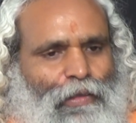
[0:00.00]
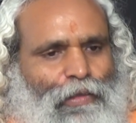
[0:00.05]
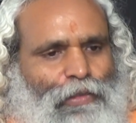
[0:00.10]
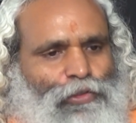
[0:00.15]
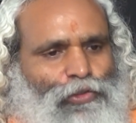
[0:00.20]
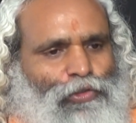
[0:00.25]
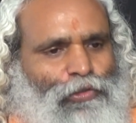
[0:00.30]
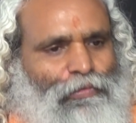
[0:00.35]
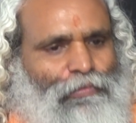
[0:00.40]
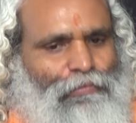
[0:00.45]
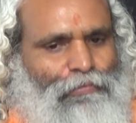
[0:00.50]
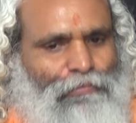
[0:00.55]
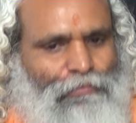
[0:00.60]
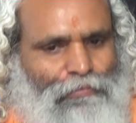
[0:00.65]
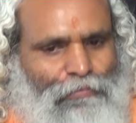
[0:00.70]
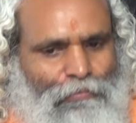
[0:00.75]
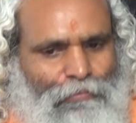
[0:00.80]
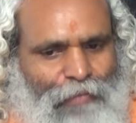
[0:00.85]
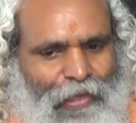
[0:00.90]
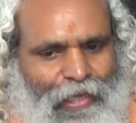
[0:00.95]
So
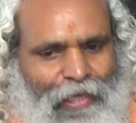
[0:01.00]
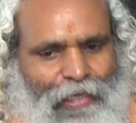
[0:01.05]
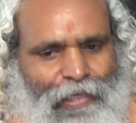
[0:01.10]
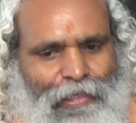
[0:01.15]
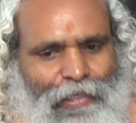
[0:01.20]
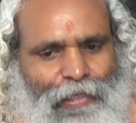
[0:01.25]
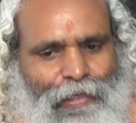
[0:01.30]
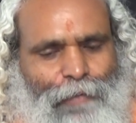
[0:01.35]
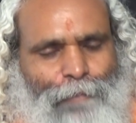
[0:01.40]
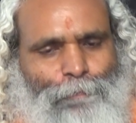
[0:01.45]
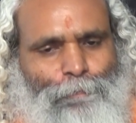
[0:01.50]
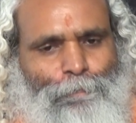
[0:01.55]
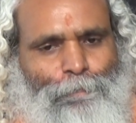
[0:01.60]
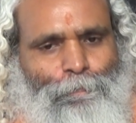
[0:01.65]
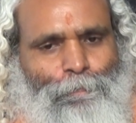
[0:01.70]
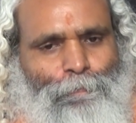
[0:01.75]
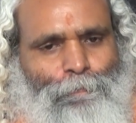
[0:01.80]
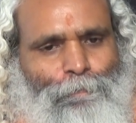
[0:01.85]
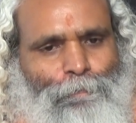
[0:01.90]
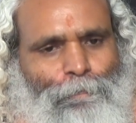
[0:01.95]
mainly,
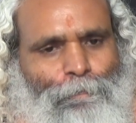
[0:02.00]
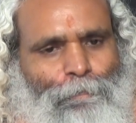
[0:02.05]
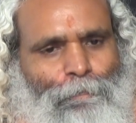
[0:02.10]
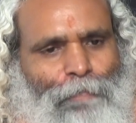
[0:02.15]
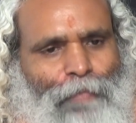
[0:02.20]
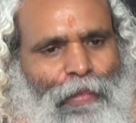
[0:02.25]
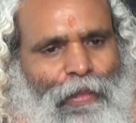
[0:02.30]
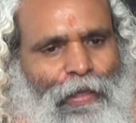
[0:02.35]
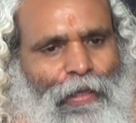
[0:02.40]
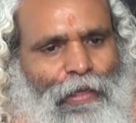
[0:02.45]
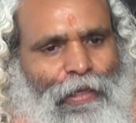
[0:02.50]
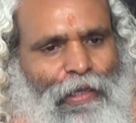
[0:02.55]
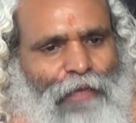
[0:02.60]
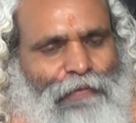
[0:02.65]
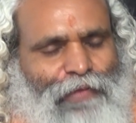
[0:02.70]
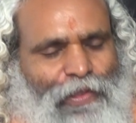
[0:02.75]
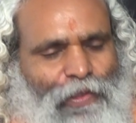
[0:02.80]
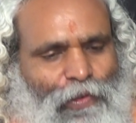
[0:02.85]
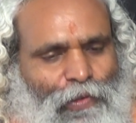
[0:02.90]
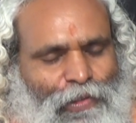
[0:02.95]

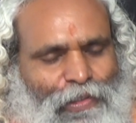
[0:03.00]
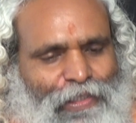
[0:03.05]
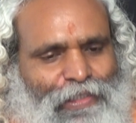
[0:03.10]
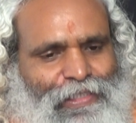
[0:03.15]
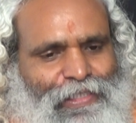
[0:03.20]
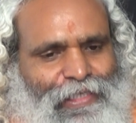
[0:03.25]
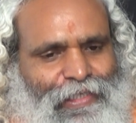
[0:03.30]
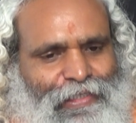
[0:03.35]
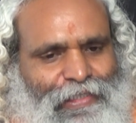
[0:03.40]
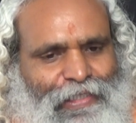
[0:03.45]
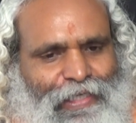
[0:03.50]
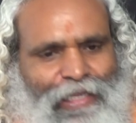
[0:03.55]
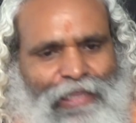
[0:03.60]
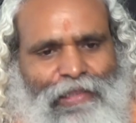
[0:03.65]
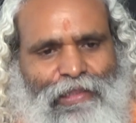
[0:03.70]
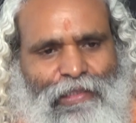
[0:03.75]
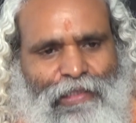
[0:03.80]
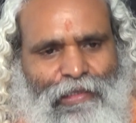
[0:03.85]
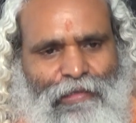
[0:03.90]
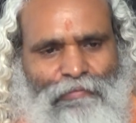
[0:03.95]
even though the central
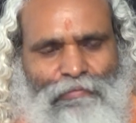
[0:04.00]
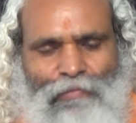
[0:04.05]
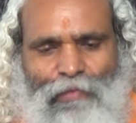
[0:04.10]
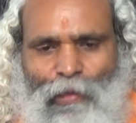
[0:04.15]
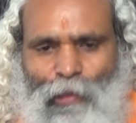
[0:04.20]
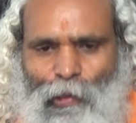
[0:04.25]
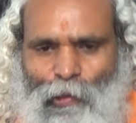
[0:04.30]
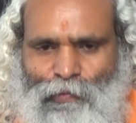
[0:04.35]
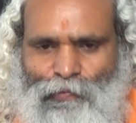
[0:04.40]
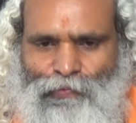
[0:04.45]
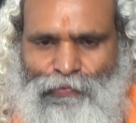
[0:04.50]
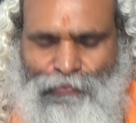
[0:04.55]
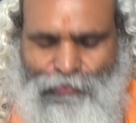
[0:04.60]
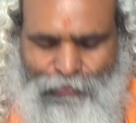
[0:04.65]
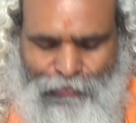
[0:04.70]
theme of